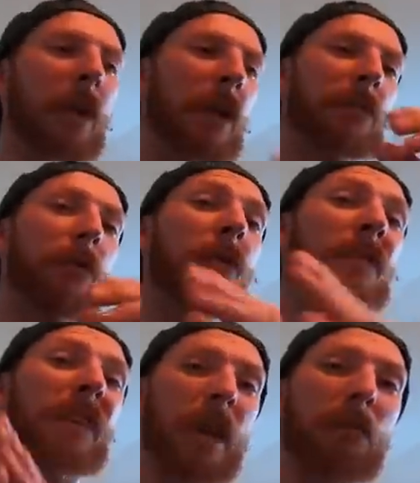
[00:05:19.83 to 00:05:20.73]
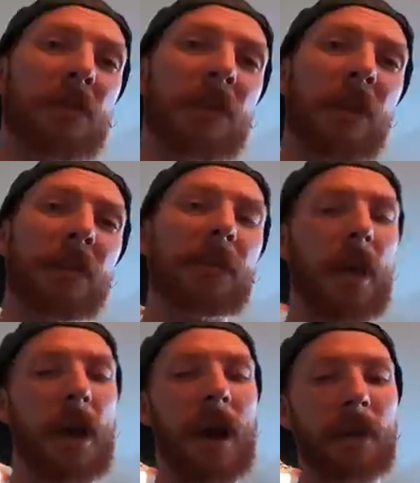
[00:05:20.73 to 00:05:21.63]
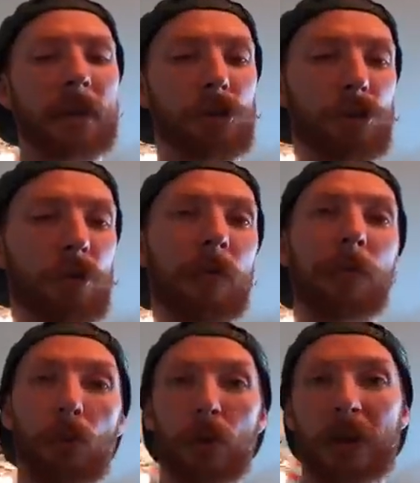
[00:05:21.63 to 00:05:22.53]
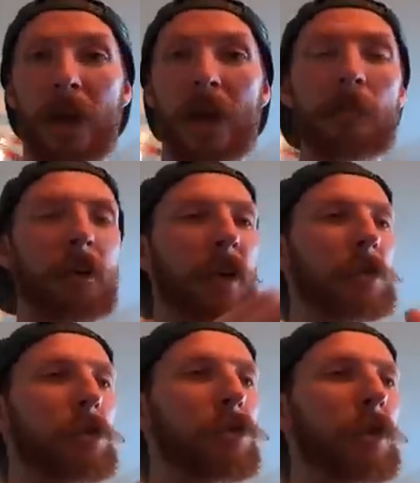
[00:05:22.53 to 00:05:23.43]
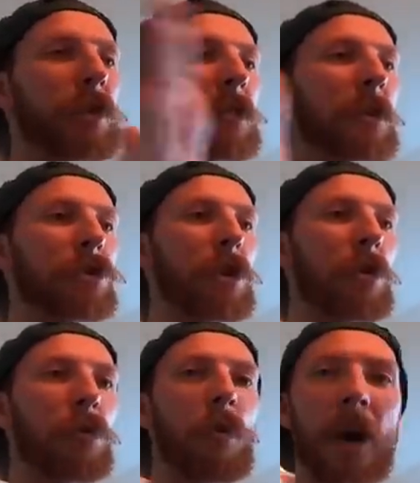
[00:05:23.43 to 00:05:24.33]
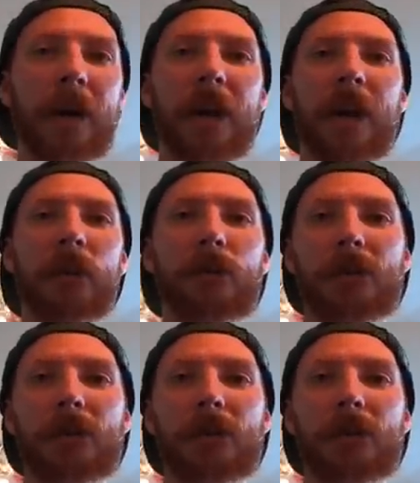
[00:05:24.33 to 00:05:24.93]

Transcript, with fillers: As far as camera settings, I like to shoot in 4K because you're shooting such a wide angle.